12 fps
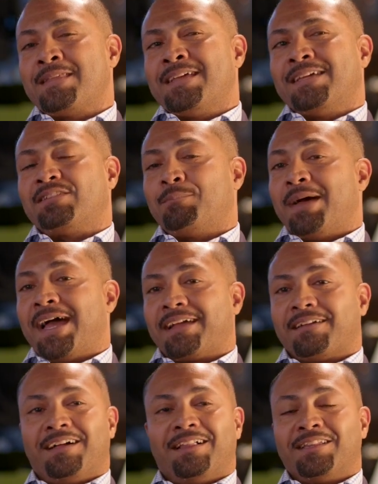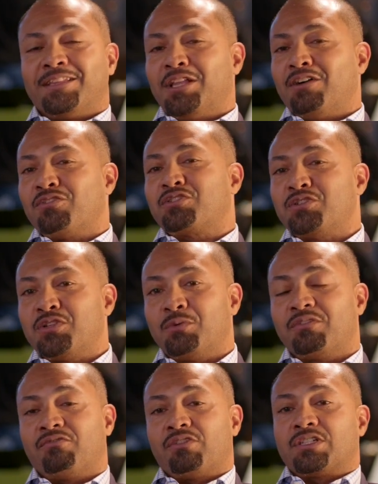said, Mac, love what you're
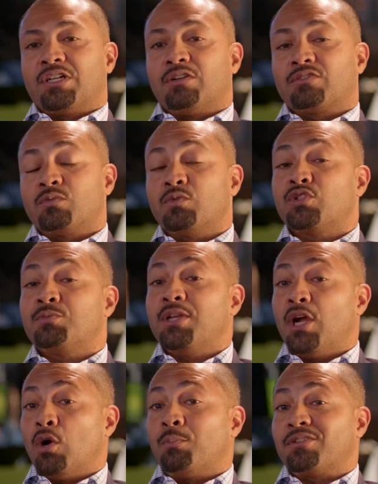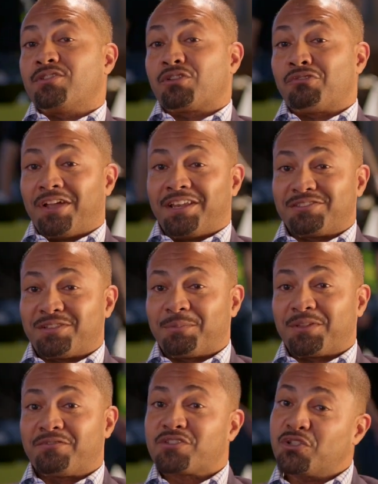doing for adults. Would you be open to creating
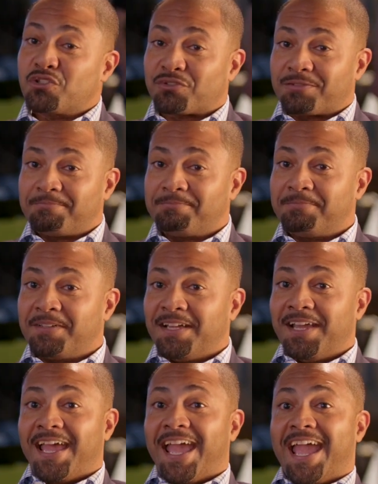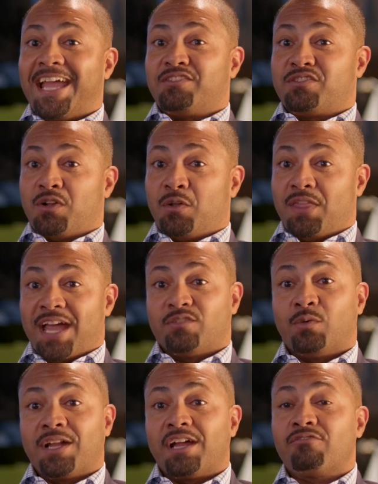something for children? And so that's
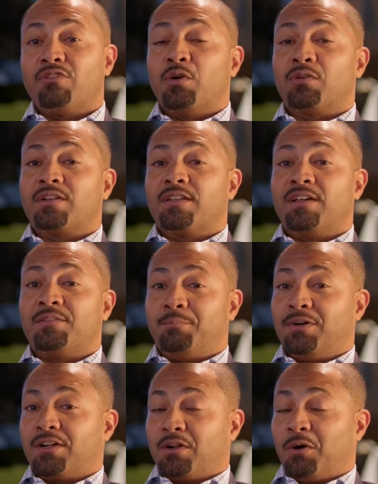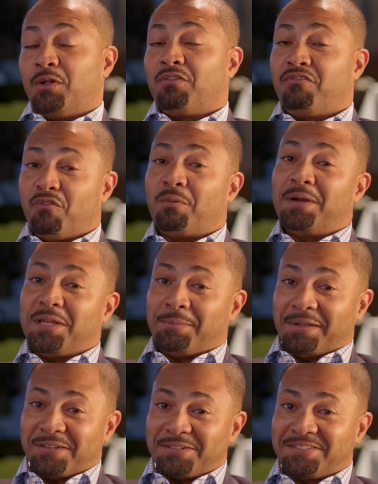when I wrote a book called The Four Money
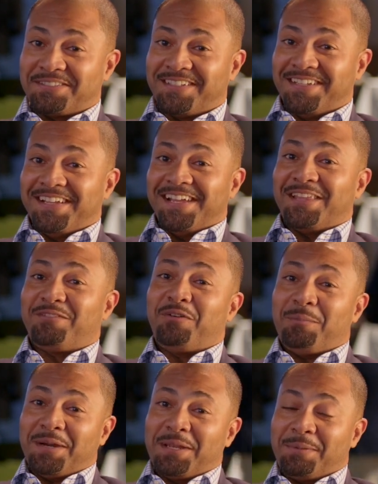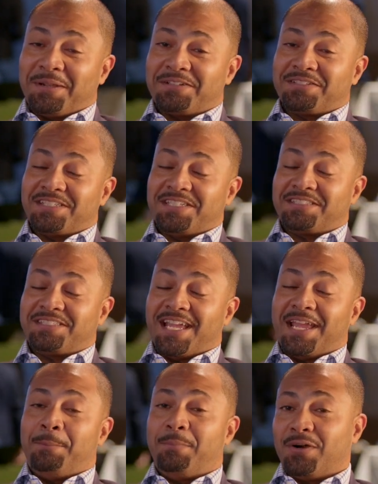Bears. And The Four Money Bears is
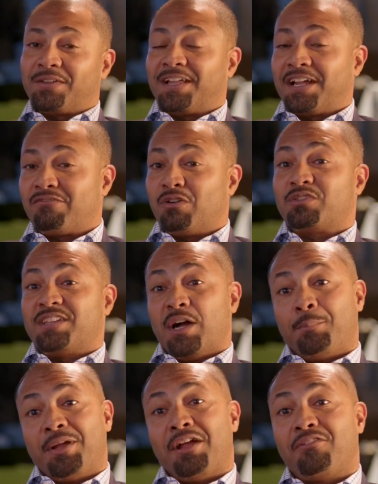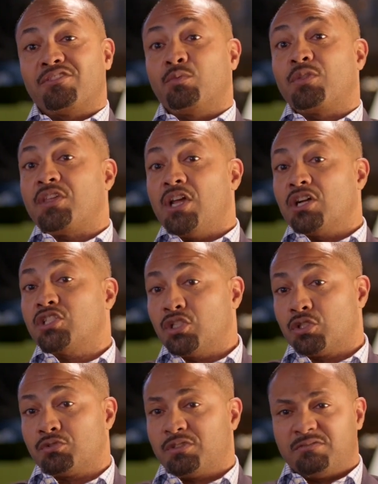a book that I wrote to help parents with young
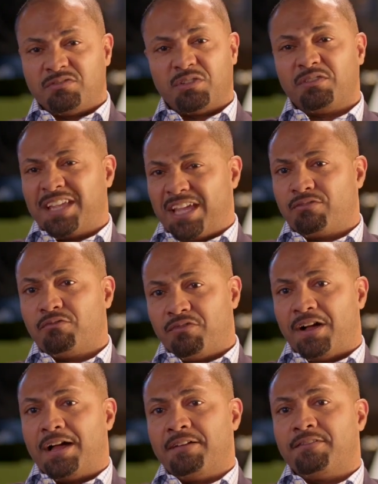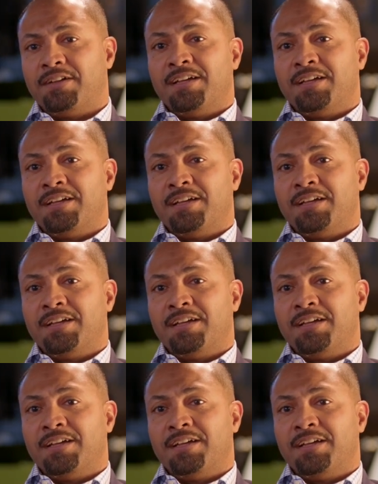children, sort of K through five,